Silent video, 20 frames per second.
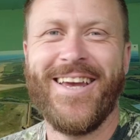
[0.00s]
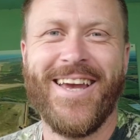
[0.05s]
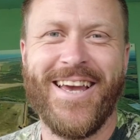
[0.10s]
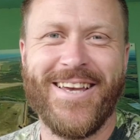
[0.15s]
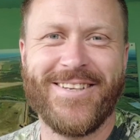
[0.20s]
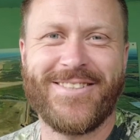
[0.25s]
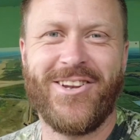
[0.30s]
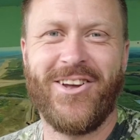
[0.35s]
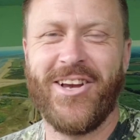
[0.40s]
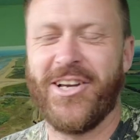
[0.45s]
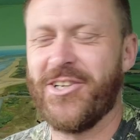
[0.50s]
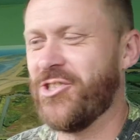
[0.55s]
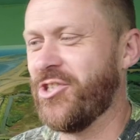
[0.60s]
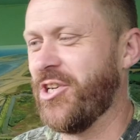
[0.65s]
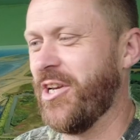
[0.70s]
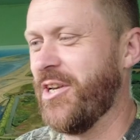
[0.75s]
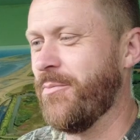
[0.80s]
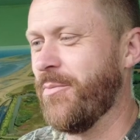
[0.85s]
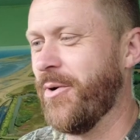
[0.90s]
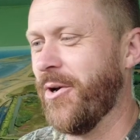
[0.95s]
It's like
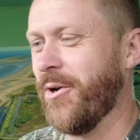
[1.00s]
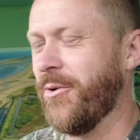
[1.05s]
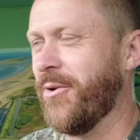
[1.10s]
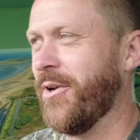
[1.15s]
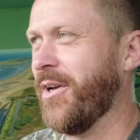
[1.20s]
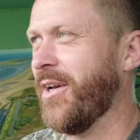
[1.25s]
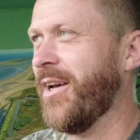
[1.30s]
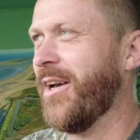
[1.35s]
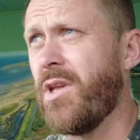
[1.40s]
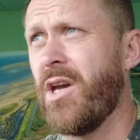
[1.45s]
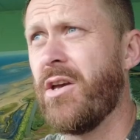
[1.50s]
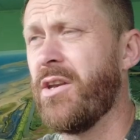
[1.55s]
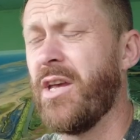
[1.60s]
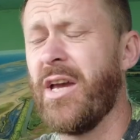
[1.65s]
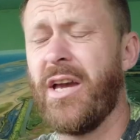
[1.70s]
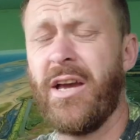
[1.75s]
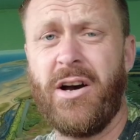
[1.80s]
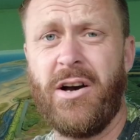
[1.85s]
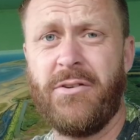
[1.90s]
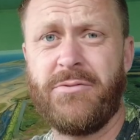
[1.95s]
cheat mode. And
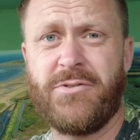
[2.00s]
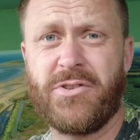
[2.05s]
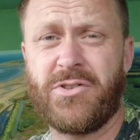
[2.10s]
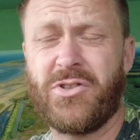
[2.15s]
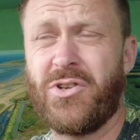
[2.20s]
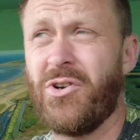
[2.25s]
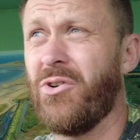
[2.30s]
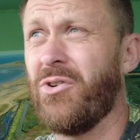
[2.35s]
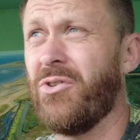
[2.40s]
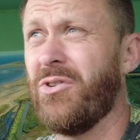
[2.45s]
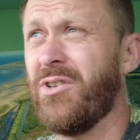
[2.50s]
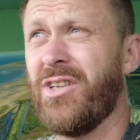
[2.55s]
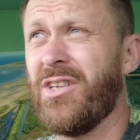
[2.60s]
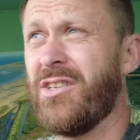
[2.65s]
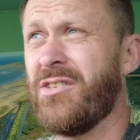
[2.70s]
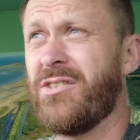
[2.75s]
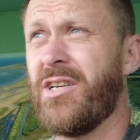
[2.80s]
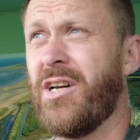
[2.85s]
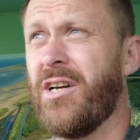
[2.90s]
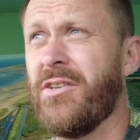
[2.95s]
yeah, I've just got
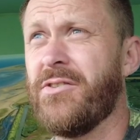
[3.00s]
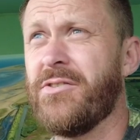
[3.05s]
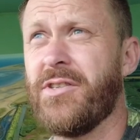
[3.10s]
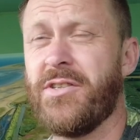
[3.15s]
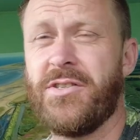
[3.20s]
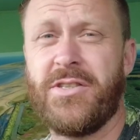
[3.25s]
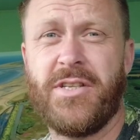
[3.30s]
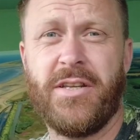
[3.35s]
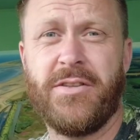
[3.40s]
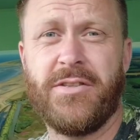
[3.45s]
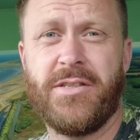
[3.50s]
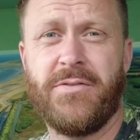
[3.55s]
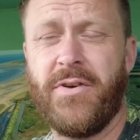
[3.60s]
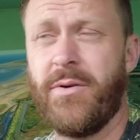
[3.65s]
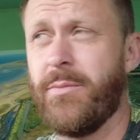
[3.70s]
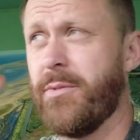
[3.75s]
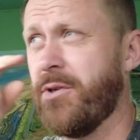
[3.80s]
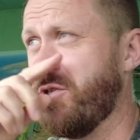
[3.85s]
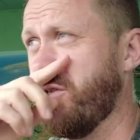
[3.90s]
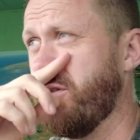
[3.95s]
tons and tons of
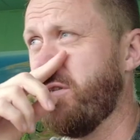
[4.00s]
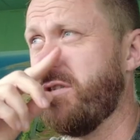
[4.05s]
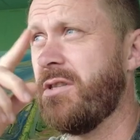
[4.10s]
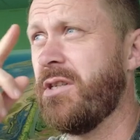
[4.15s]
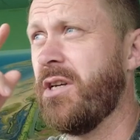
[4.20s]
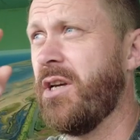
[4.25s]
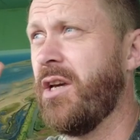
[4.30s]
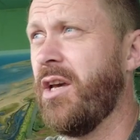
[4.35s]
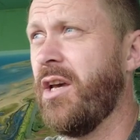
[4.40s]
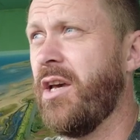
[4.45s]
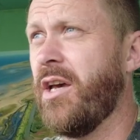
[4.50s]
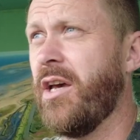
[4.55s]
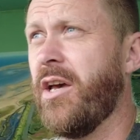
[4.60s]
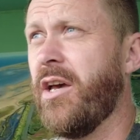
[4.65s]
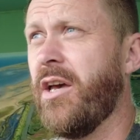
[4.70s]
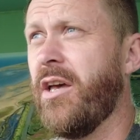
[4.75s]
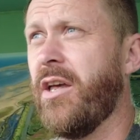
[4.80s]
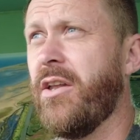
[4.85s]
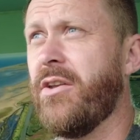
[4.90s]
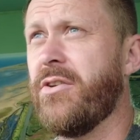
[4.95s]
images,
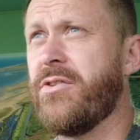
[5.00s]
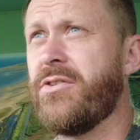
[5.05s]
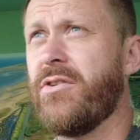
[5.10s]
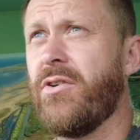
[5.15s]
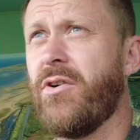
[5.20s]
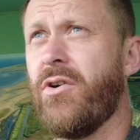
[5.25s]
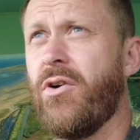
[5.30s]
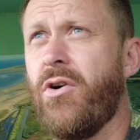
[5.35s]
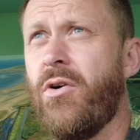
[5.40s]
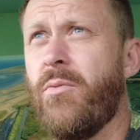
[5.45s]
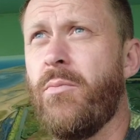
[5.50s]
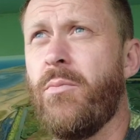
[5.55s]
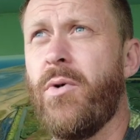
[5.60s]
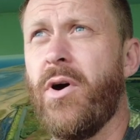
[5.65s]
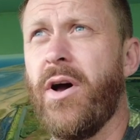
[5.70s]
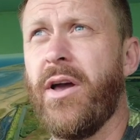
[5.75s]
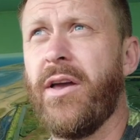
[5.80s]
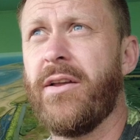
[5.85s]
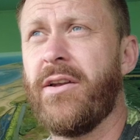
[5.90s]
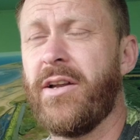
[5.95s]
and on
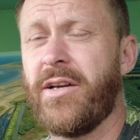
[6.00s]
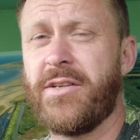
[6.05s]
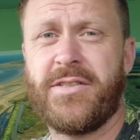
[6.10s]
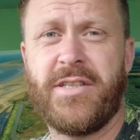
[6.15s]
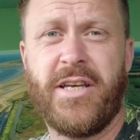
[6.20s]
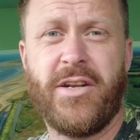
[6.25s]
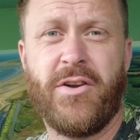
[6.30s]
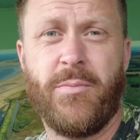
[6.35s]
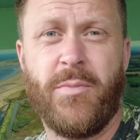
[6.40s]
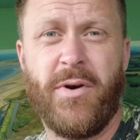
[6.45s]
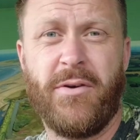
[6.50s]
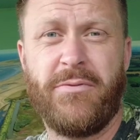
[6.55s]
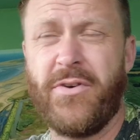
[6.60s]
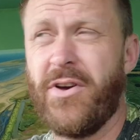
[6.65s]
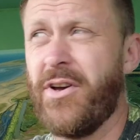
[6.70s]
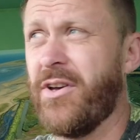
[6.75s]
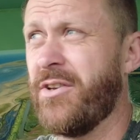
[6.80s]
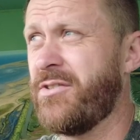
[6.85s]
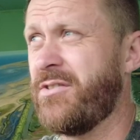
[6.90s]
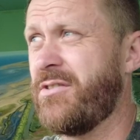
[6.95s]
my, like I said, on my
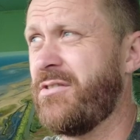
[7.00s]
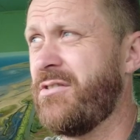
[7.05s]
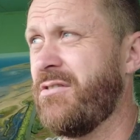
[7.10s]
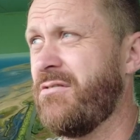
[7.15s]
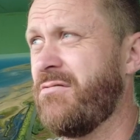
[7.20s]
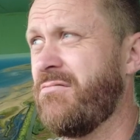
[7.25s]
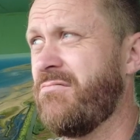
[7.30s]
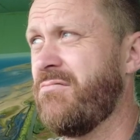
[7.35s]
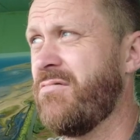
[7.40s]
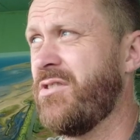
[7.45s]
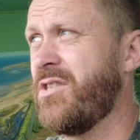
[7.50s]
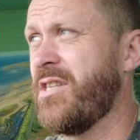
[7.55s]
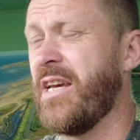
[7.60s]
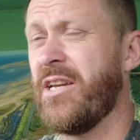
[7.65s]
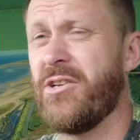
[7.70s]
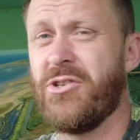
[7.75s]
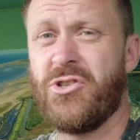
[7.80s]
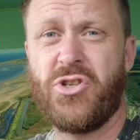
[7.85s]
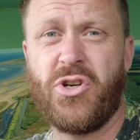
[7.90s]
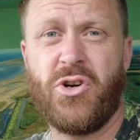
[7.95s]
first
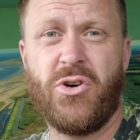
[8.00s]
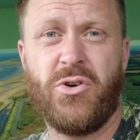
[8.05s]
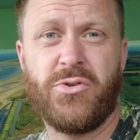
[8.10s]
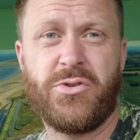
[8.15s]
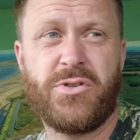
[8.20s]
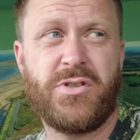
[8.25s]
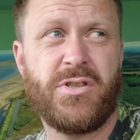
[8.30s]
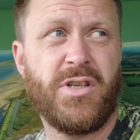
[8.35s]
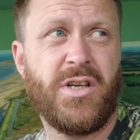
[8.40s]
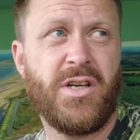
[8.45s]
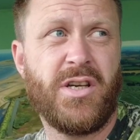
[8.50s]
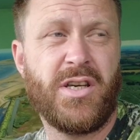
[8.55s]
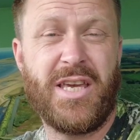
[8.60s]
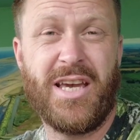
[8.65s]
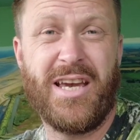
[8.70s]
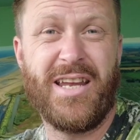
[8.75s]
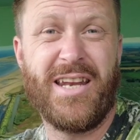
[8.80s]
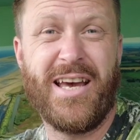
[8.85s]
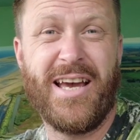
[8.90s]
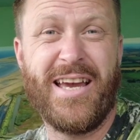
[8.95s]
10 shots,
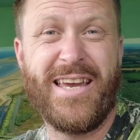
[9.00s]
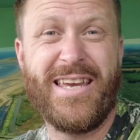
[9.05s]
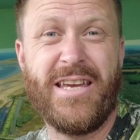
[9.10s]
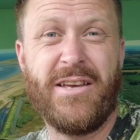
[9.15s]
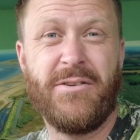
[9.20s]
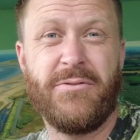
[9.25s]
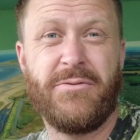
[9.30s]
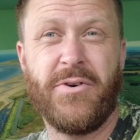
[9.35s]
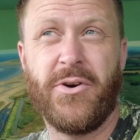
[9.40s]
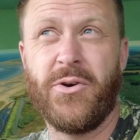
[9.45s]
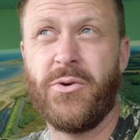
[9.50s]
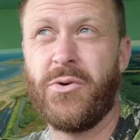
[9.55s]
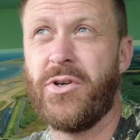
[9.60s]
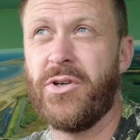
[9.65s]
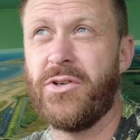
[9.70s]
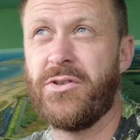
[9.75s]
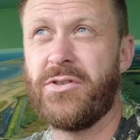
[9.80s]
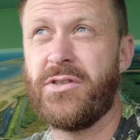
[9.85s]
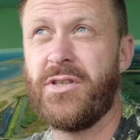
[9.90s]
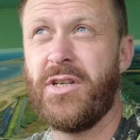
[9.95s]
getting 8 in
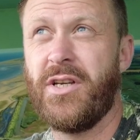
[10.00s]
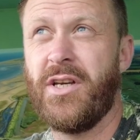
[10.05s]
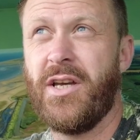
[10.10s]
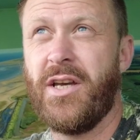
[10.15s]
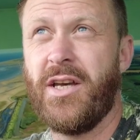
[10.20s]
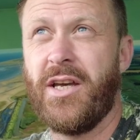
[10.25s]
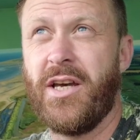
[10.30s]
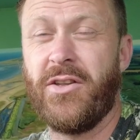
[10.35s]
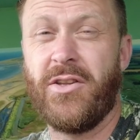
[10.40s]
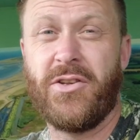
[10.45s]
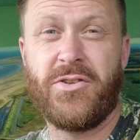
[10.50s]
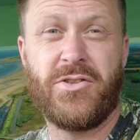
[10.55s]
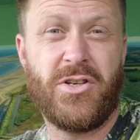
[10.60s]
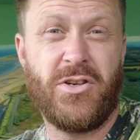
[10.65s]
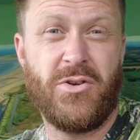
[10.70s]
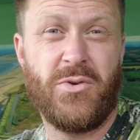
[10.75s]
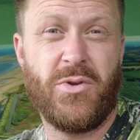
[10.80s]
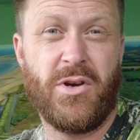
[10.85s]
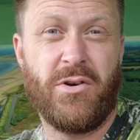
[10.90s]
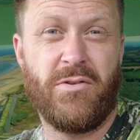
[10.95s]
focus, and the
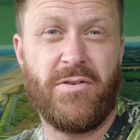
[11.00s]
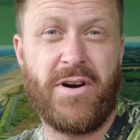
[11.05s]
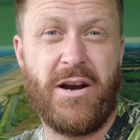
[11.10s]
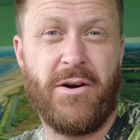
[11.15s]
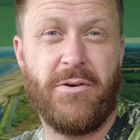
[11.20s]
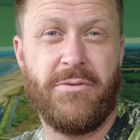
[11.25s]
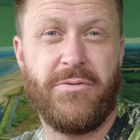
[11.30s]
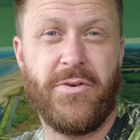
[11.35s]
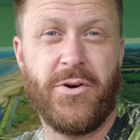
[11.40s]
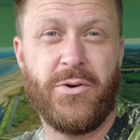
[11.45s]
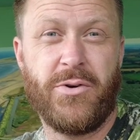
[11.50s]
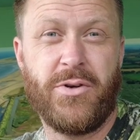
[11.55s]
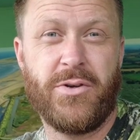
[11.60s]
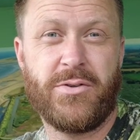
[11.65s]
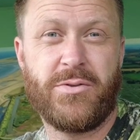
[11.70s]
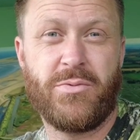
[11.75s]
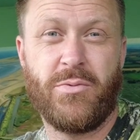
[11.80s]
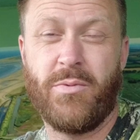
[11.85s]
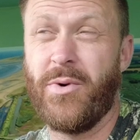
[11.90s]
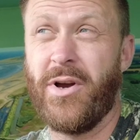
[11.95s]
2 that are out of
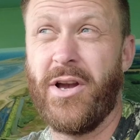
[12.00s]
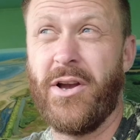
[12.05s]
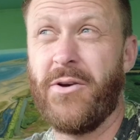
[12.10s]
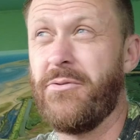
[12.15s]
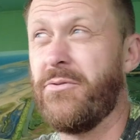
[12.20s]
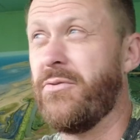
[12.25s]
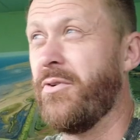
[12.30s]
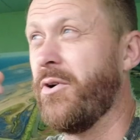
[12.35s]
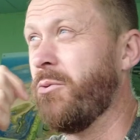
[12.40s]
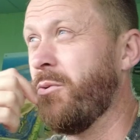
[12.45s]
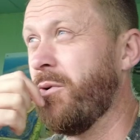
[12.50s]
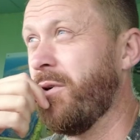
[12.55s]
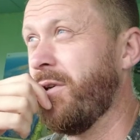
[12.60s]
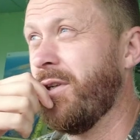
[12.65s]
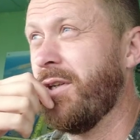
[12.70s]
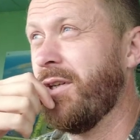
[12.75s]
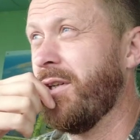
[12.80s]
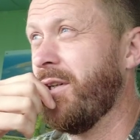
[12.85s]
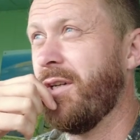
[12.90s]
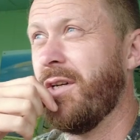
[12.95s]
focus were my own fault.
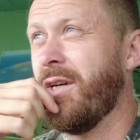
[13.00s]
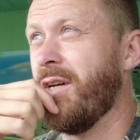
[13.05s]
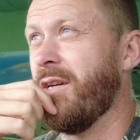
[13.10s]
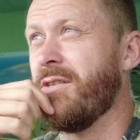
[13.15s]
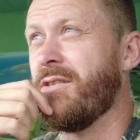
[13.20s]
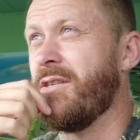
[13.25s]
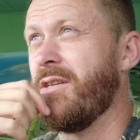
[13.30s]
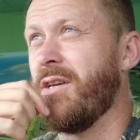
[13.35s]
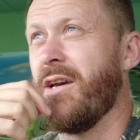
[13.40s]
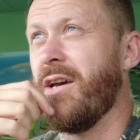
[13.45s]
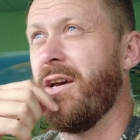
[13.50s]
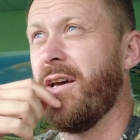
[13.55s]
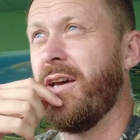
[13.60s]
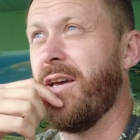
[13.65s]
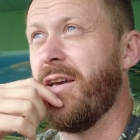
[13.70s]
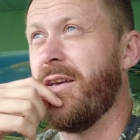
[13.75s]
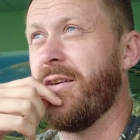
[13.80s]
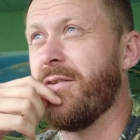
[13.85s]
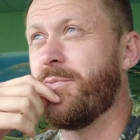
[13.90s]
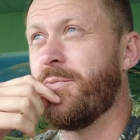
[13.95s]
So yeah,
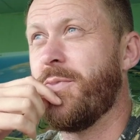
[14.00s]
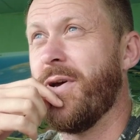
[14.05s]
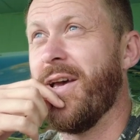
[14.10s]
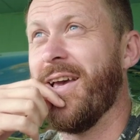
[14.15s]
it's